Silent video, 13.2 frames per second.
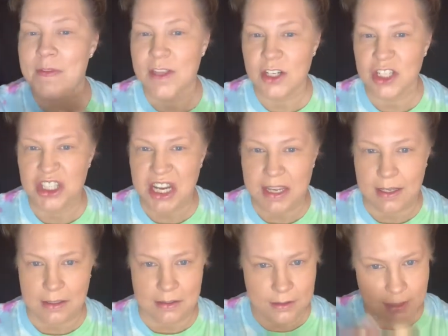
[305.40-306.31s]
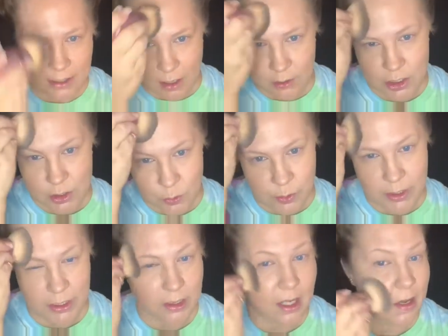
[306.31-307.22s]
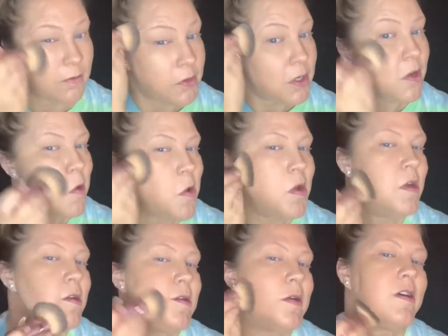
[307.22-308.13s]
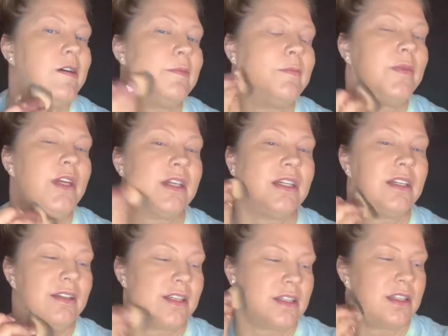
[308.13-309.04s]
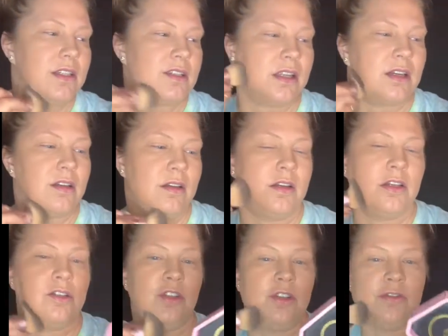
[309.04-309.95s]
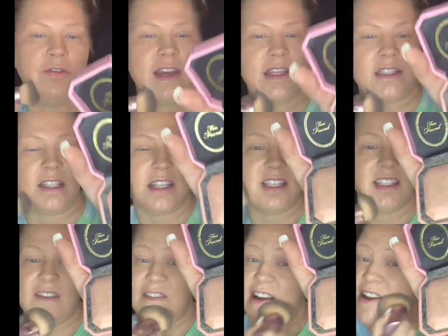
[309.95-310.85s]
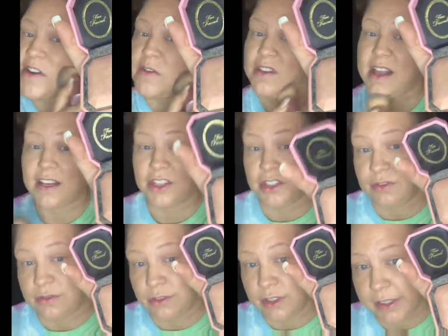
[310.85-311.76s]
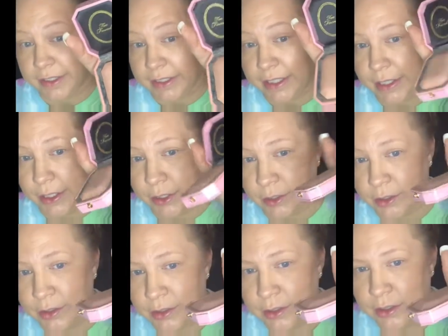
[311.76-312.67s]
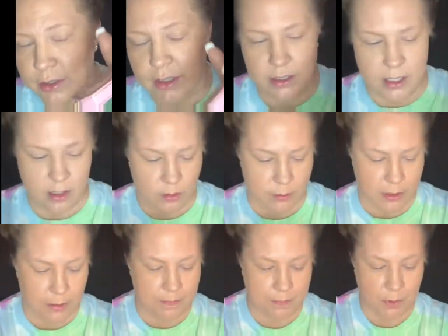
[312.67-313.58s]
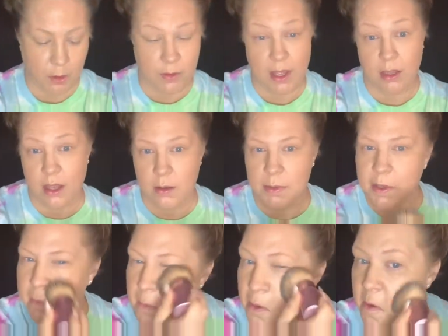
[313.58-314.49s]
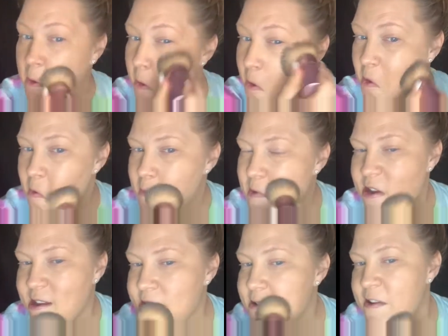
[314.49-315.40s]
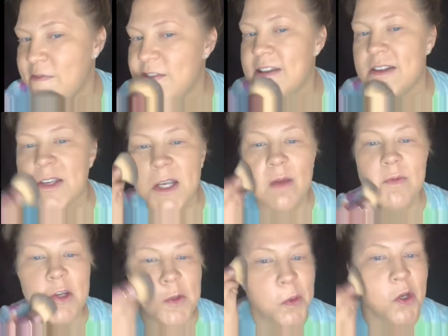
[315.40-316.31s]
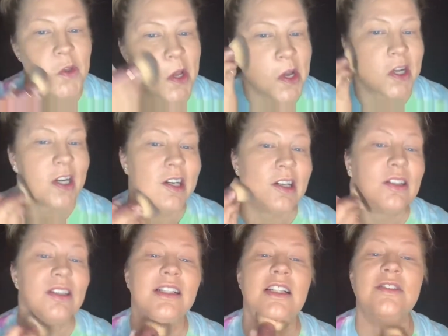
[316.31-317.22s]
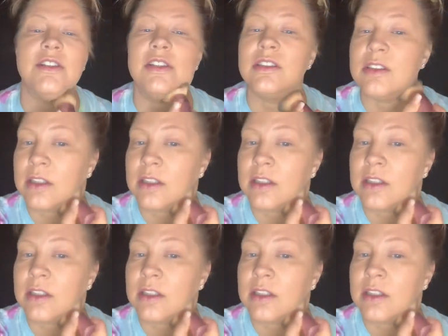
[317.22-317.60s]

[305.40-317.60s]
sheen that I just really loved. Again, this is the Too Faced, and this stuff right here will last you for a year. That little bit, or that lot of it. But anyway, if you can see, I'm just putting that all over